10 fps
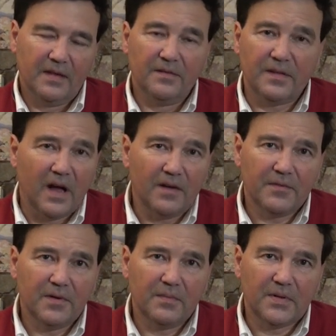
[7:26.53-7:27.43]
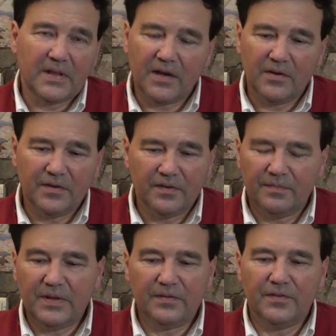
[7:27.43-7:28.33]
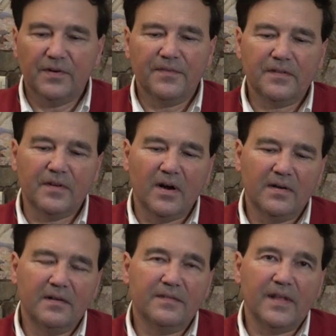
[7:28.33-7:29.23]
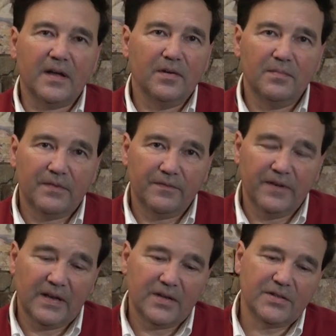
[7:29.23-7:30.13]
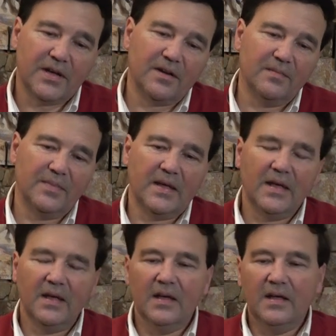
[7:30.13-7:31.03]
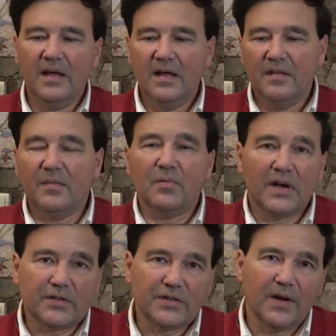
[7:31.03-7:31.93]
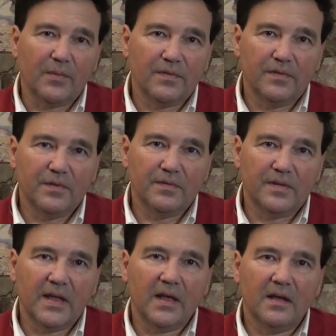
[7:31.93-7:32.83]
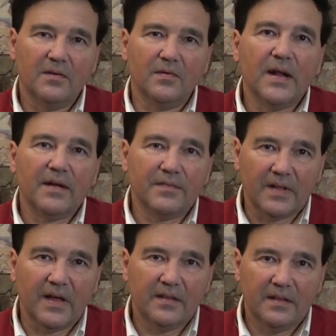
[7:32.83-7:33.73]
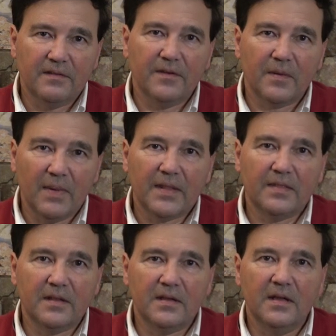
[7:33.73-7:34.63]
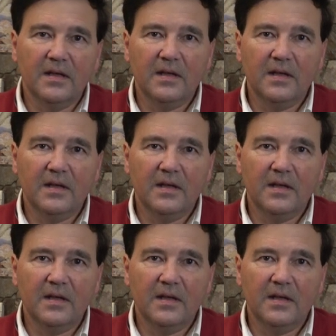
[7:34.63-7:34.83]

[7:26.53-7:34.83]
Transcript: softer, but that could just be surface hardness, that could be finish, that could be the pressure I was using. I don't have scientific method